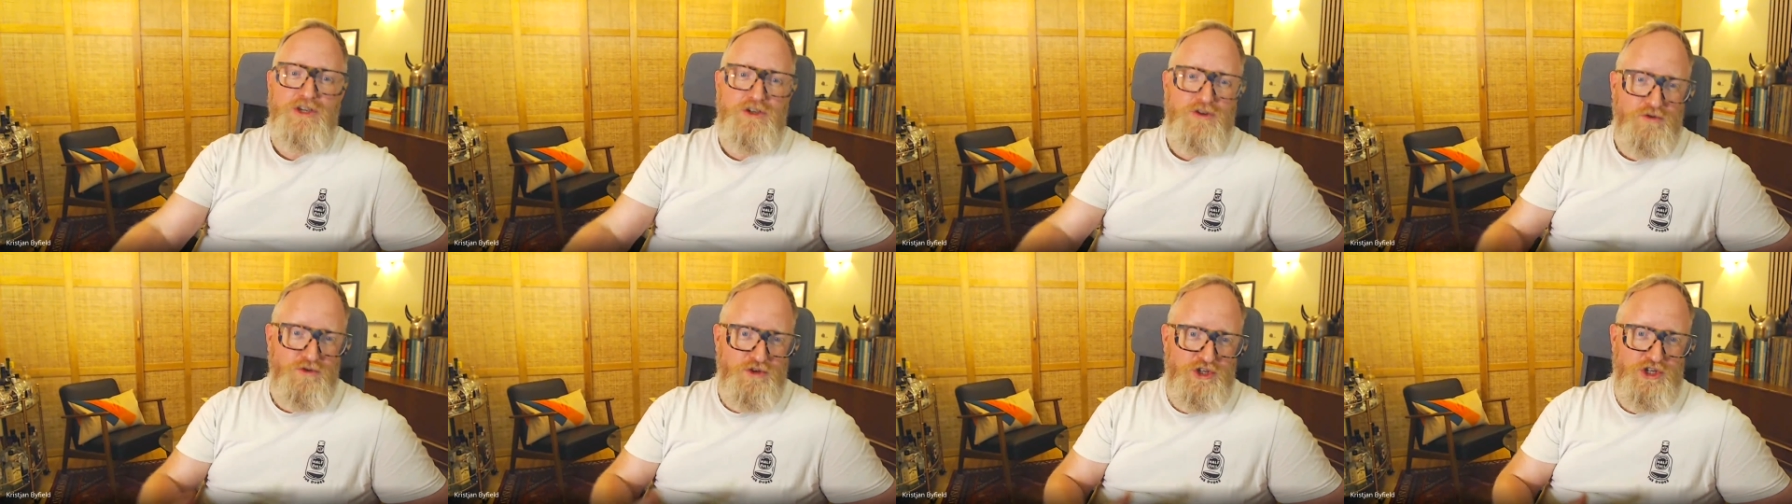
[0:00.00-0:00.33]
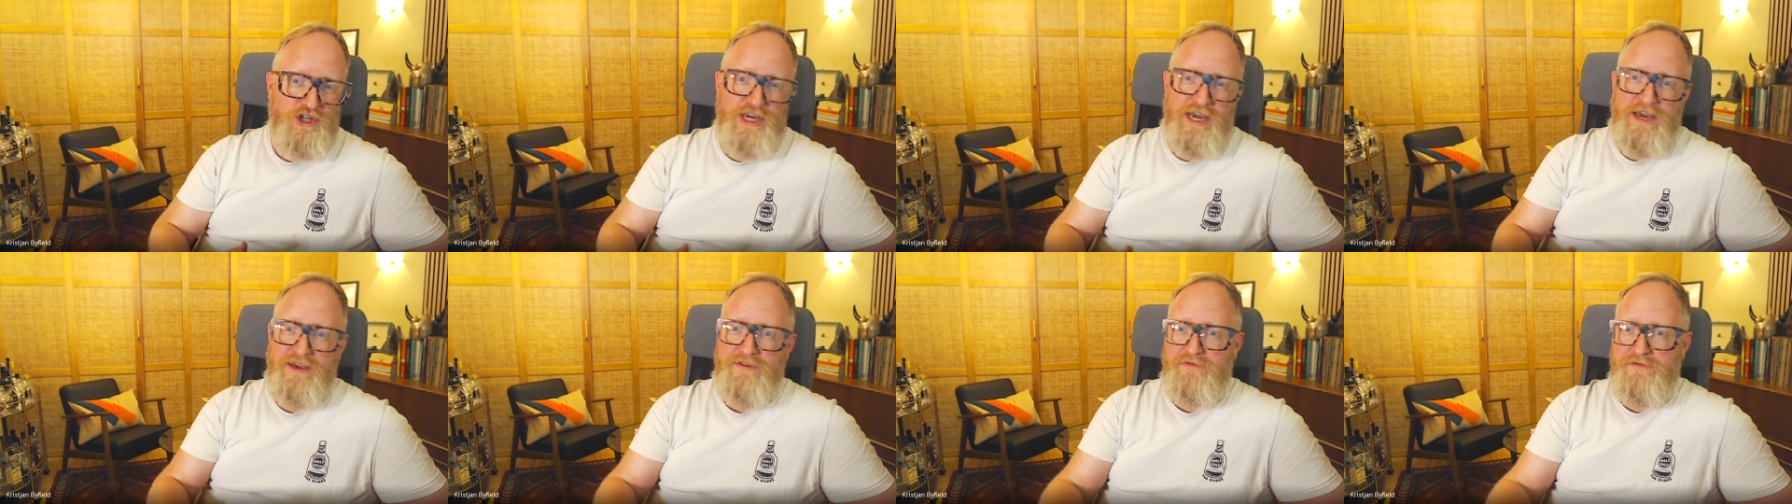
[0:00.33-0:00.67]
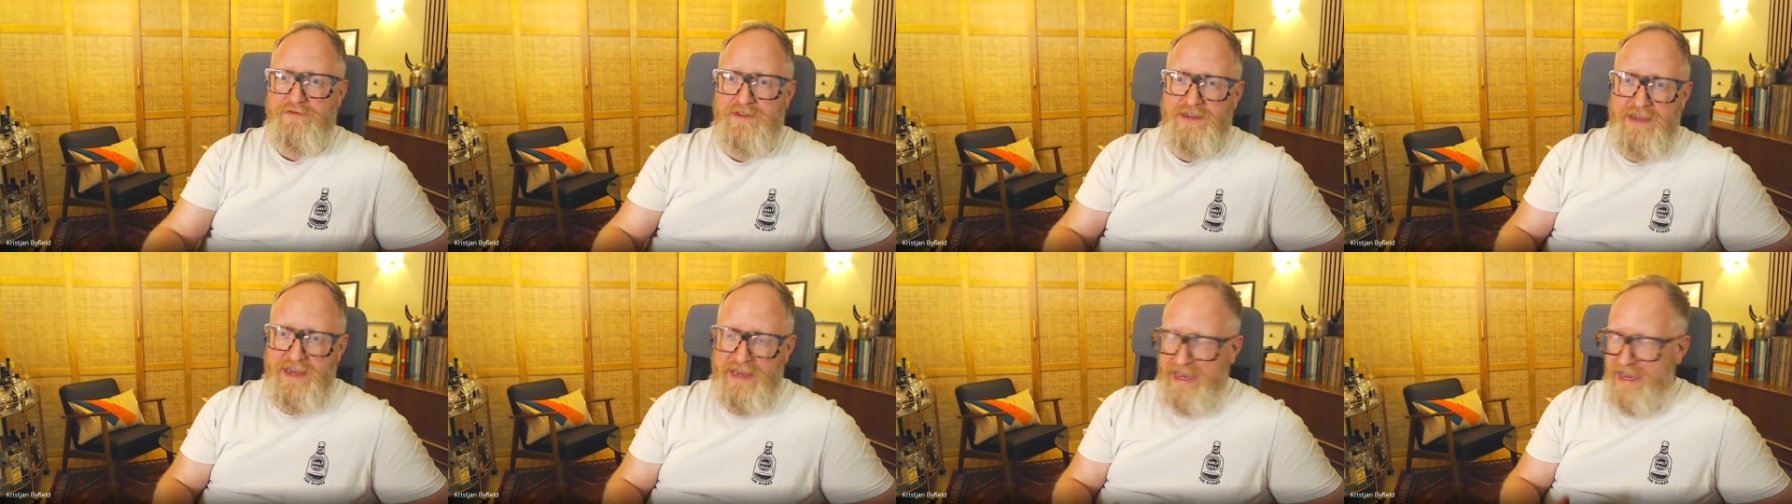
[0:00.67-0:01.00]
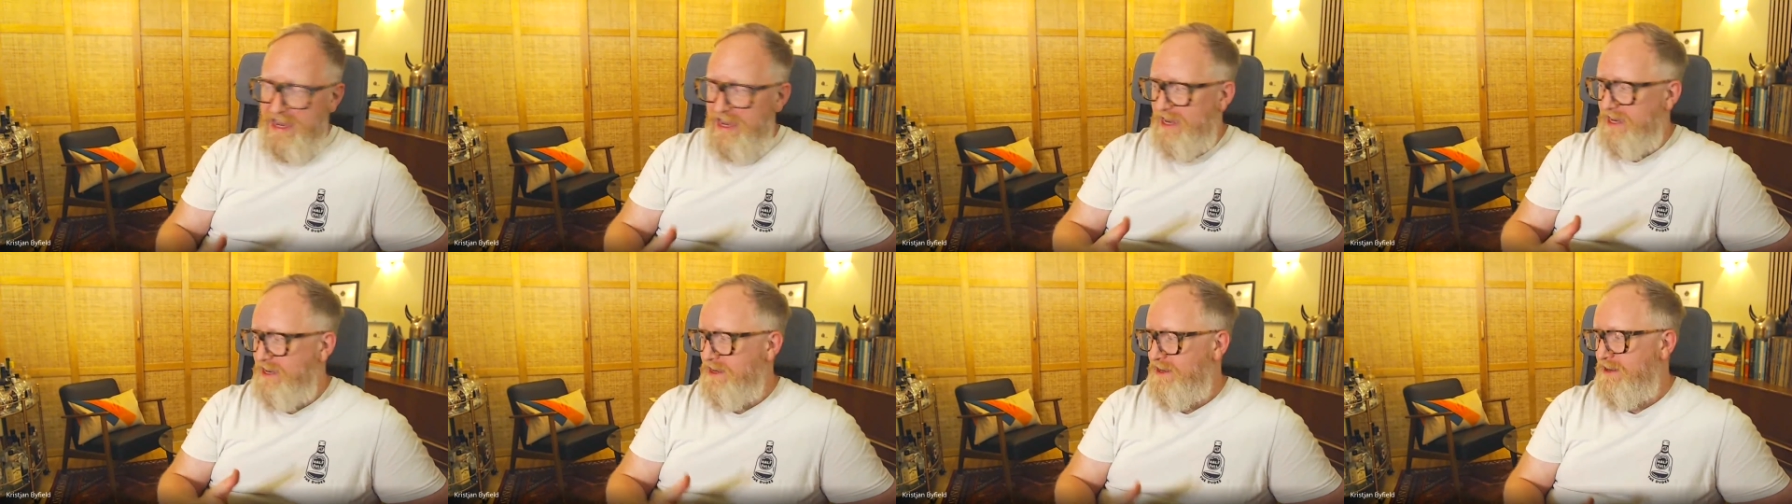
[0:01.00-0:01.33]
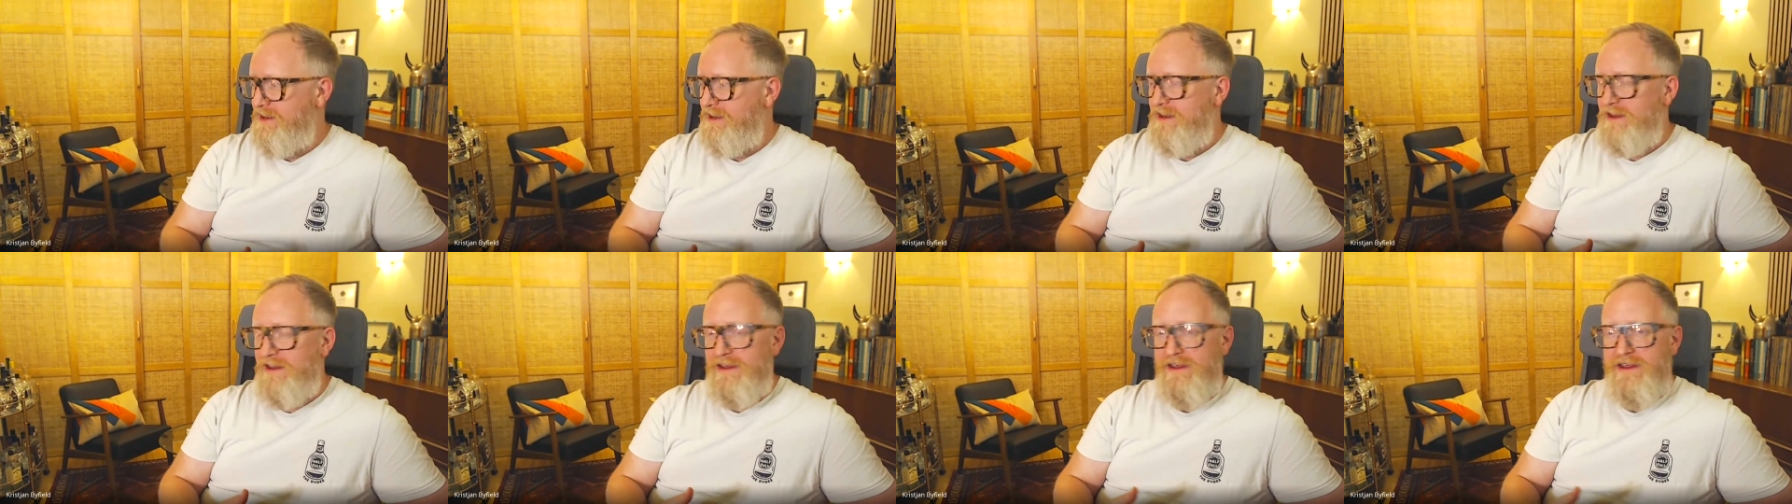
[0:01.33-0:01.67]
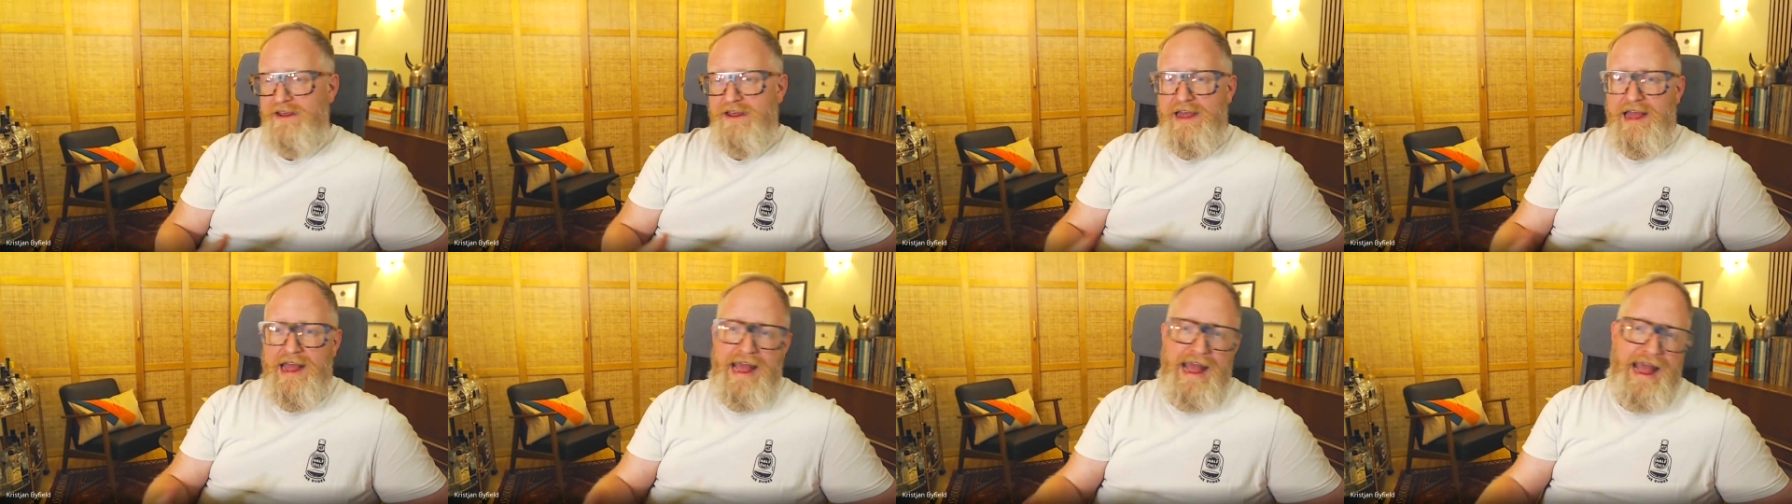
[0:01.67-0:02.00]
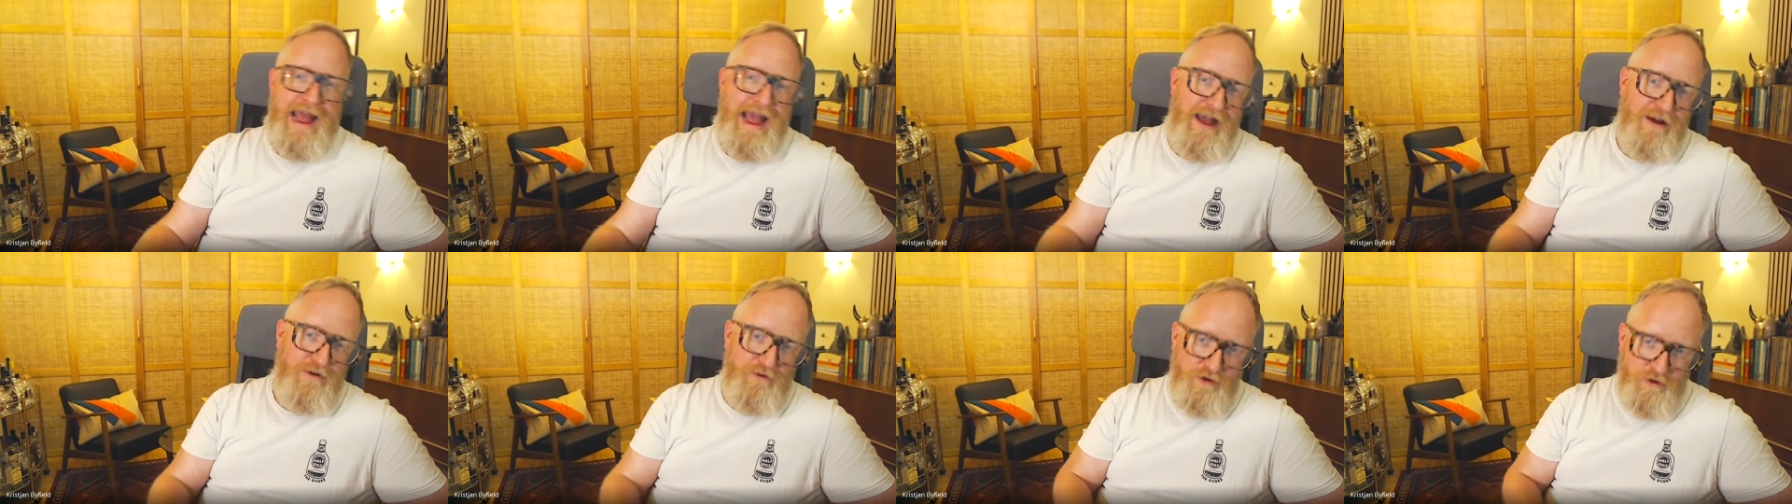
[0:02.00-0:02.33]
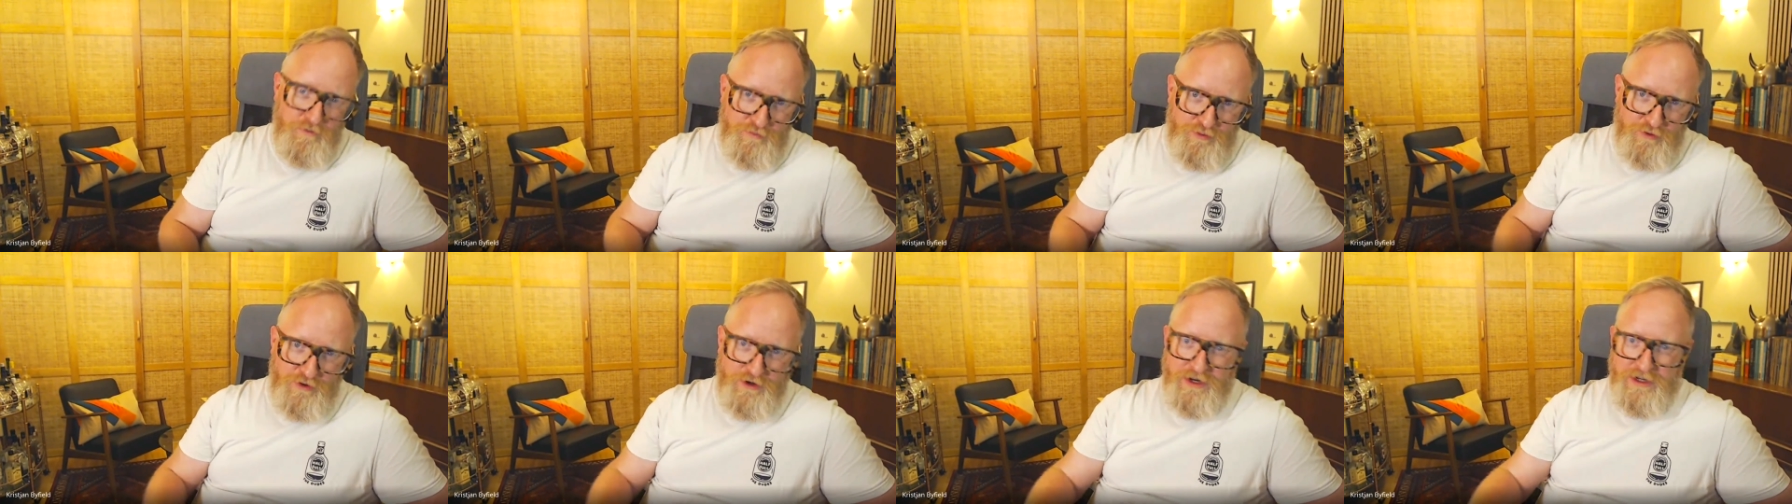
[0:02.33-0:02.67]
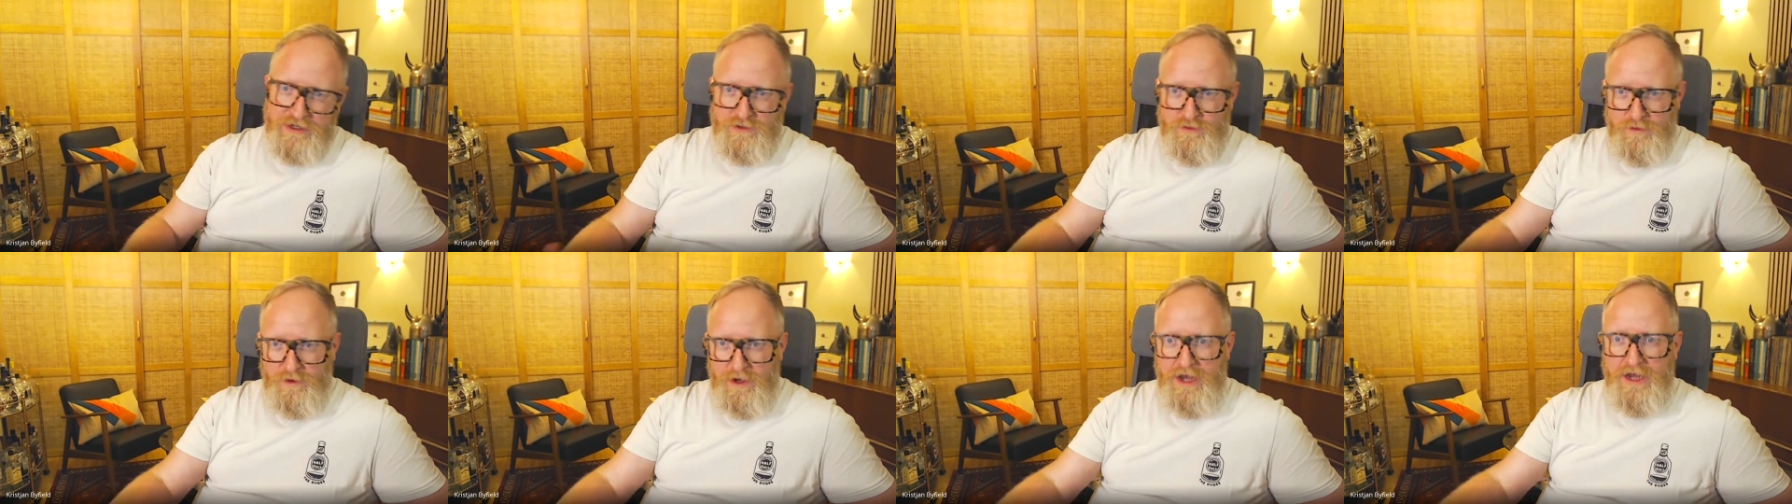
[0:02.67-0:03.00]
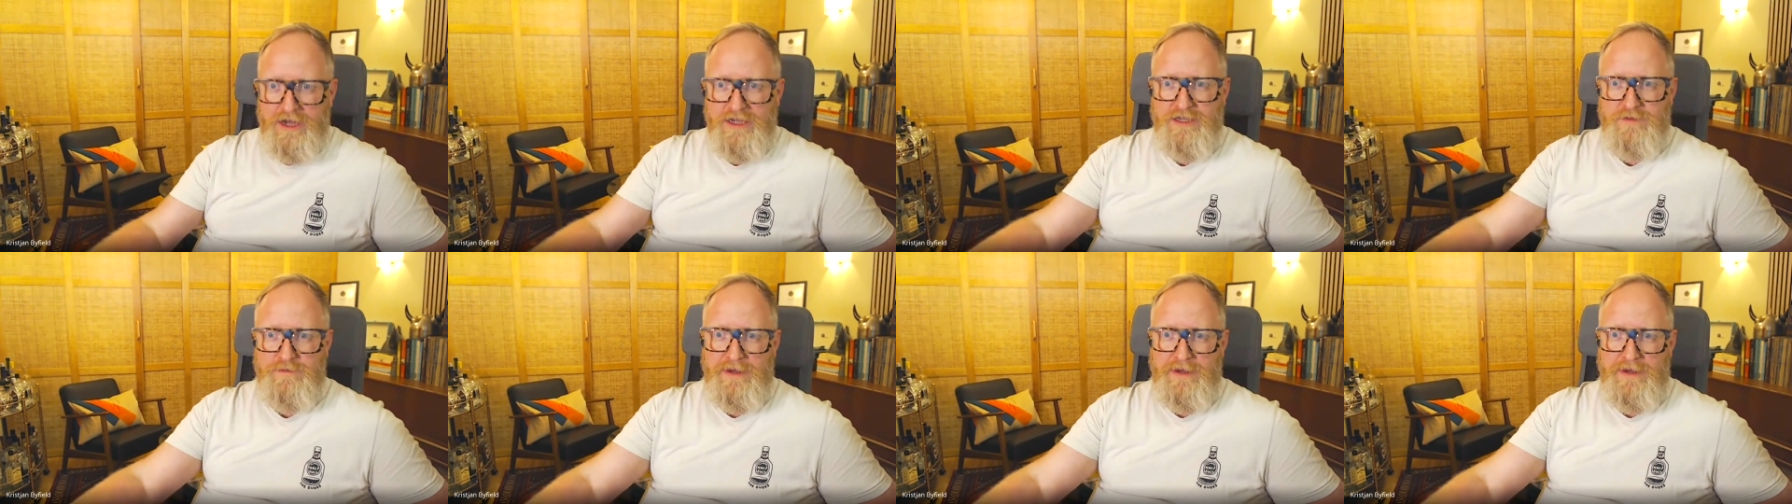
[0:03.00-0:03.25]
shift in how your products work,